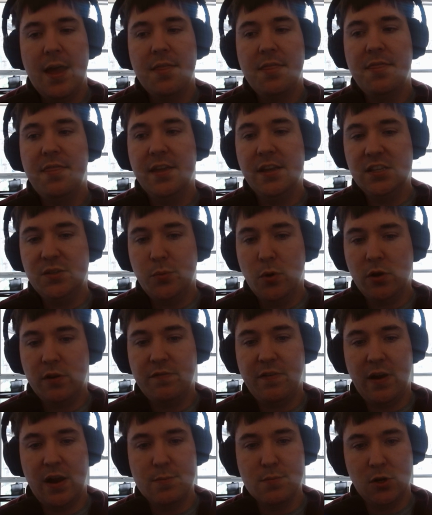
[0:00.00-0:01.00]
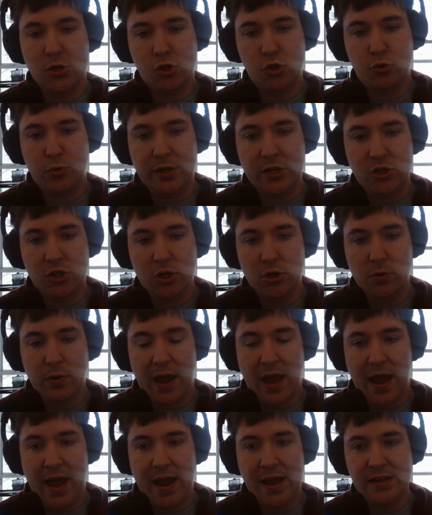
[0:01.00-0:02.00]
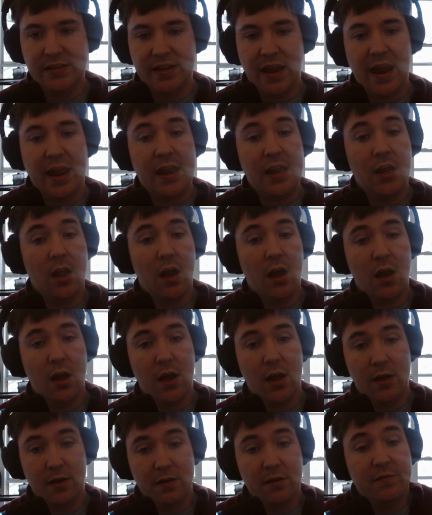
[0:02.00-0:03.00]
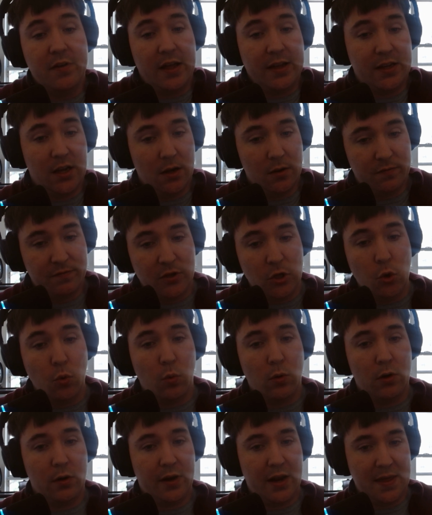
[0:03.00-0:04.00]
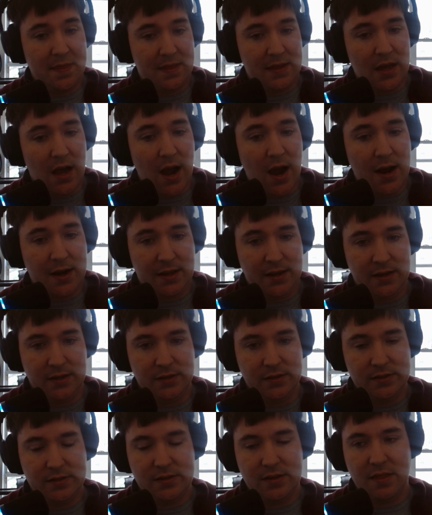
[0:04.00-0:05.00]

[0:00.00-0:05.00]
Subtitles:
This book very much treats you as like a viewer in the audience,